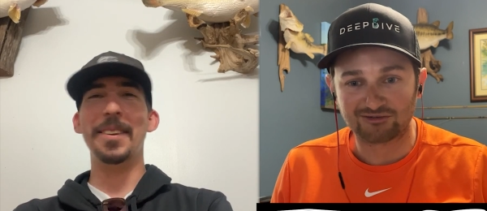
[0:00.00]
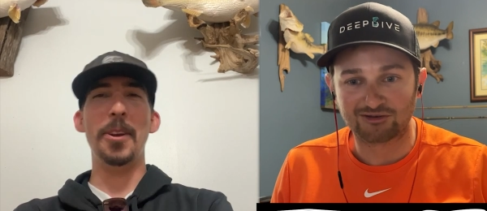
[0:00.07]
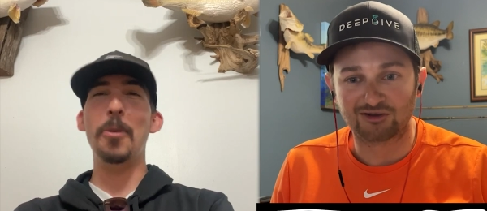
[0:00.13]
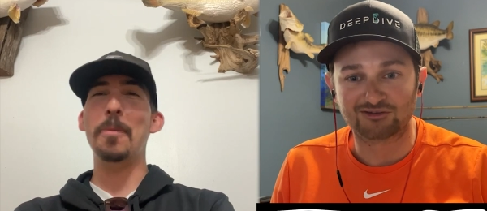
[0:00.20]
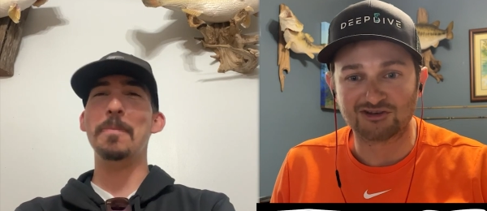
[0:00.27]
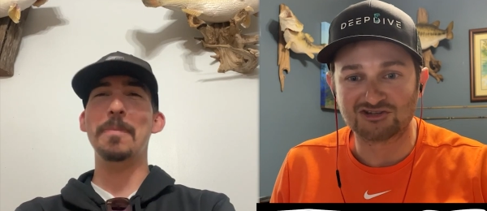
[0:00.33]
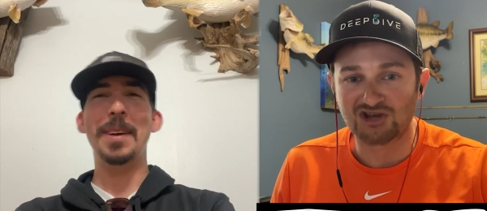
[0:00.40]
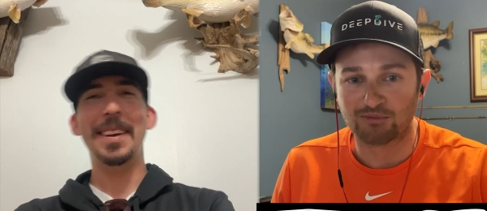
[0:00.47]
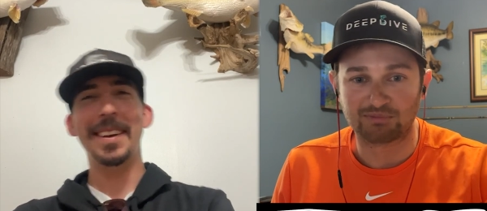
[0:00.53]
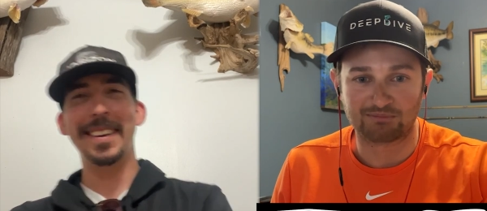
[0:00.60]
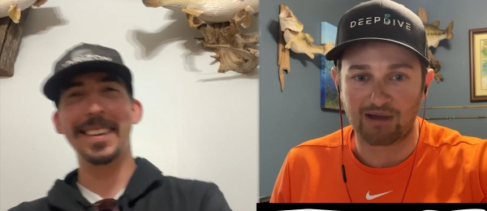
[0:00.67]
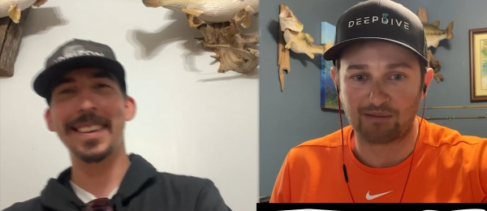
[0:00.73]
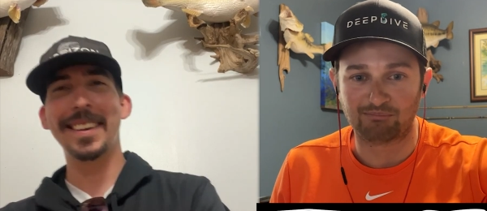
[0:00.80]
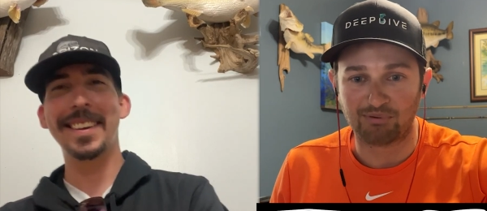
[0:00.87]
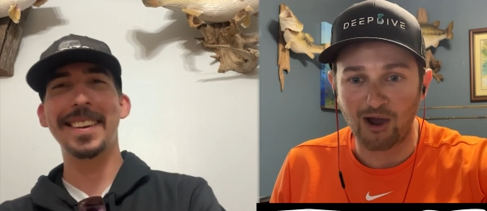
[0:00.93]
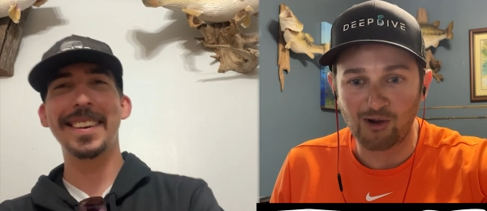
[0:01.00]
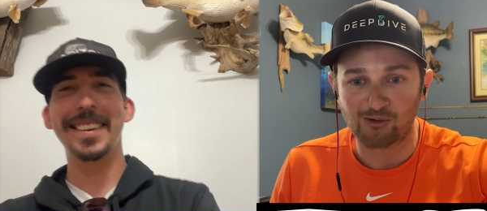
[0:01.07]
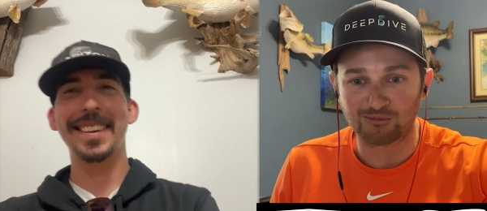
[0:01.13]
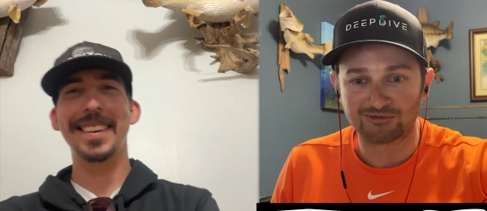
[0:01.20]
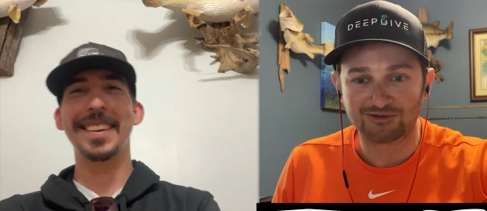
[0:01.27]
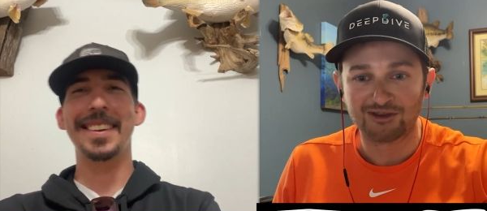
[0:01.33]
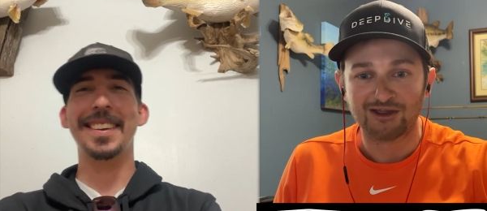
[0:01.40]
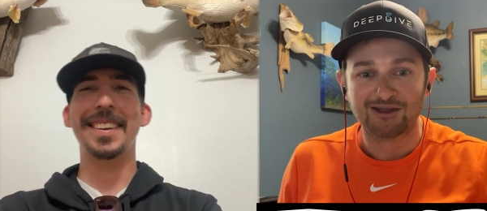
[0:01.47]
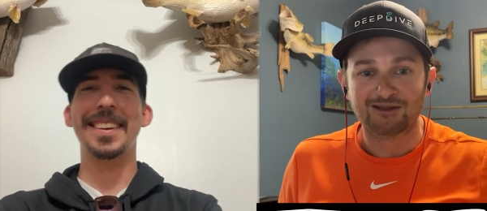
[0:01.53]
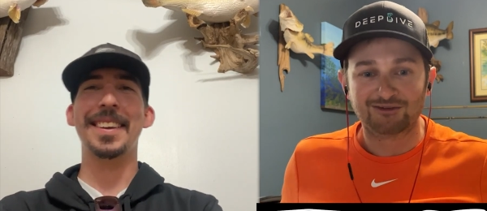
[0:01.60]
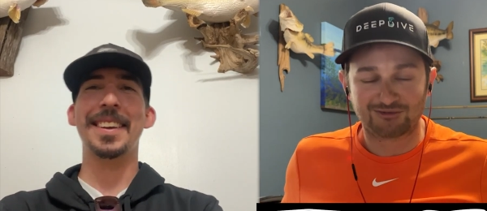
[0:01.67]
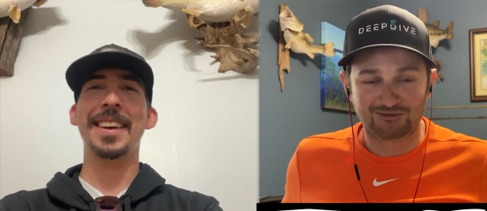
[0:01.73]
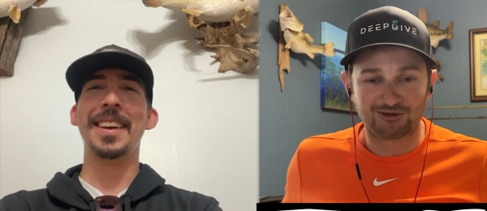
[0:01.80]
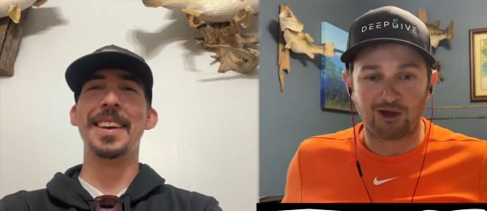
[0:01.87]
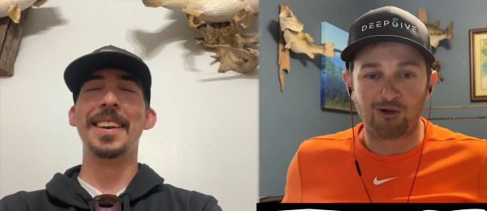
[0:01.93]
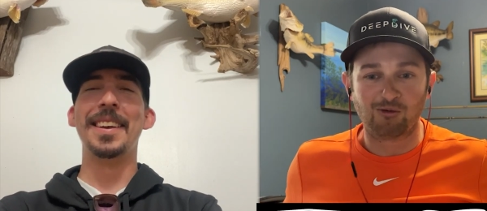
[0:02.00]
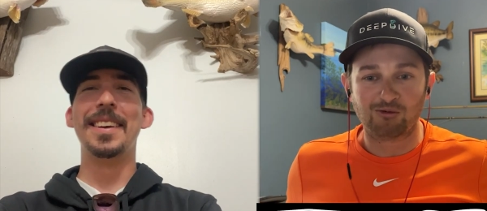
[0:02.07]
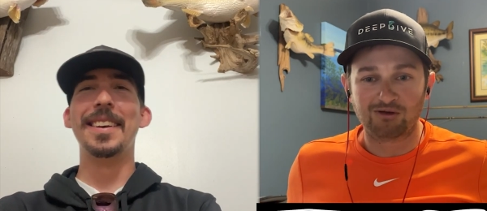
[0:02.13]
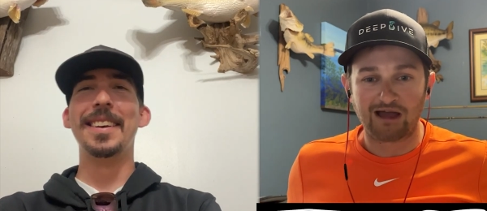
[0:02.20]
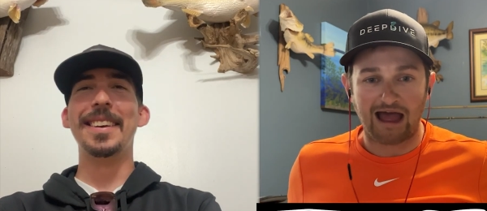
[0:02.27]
Speaker 1: doesn't jump in my boat so